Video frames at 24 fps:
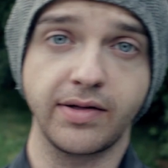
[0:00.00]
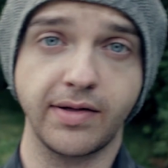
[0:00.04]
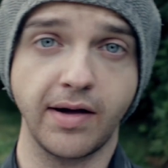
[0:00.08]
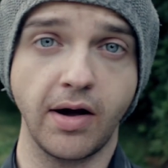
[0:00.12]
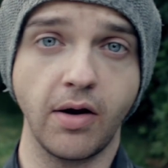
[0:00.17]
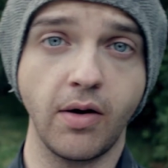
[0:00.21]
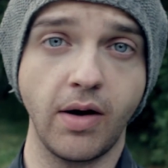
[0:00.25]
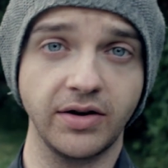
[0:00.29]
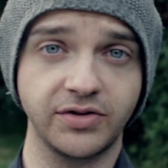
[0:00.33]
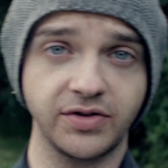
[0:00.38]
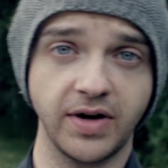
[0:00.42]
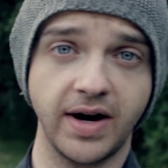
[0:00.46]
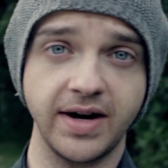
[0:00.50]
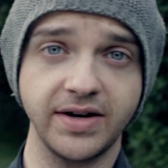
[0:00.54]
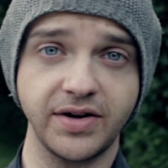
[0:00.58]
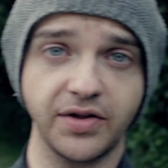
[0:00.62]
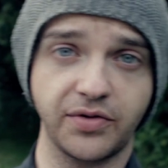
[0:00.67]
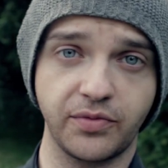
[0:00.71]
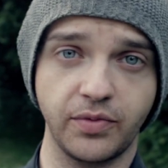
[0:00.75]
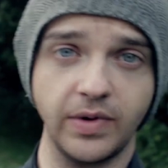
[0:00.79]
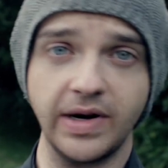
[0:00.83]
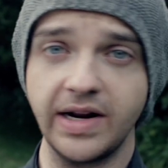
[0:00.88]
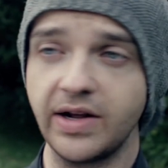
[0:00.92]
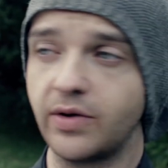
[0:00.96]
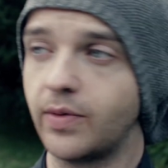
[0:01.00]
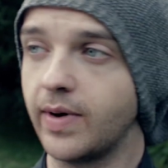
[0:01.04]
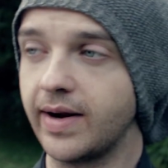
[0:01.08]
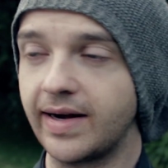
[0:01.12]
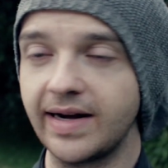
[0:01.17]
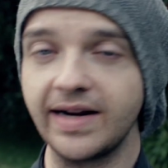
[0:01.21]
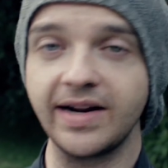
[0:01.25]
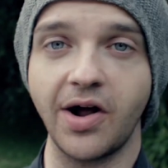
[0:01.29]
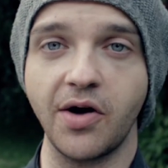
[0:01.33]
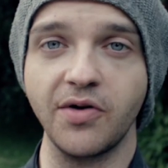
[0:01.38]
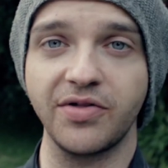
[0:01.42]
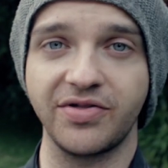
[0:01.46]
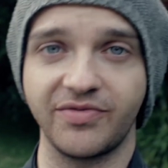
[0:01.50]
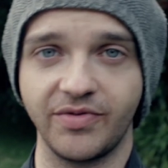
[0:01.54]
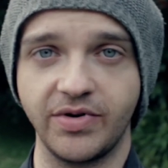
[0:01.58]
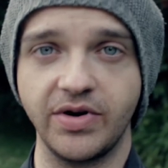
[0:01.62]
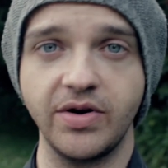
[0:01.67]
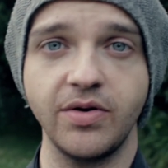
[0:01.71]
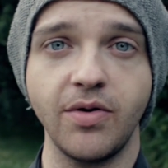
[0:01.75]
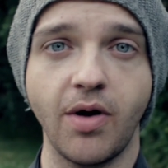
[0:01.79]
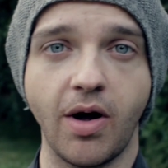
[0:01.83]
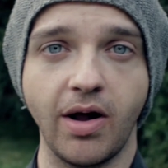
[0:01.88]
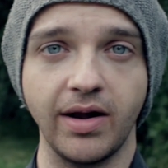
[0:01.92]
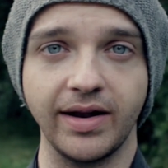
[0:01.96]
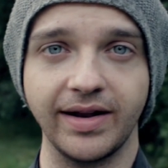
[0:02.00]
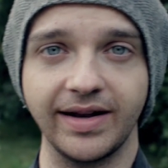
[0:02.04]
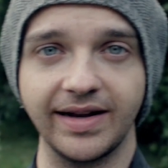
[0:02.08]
So I'll try just really quickly go through all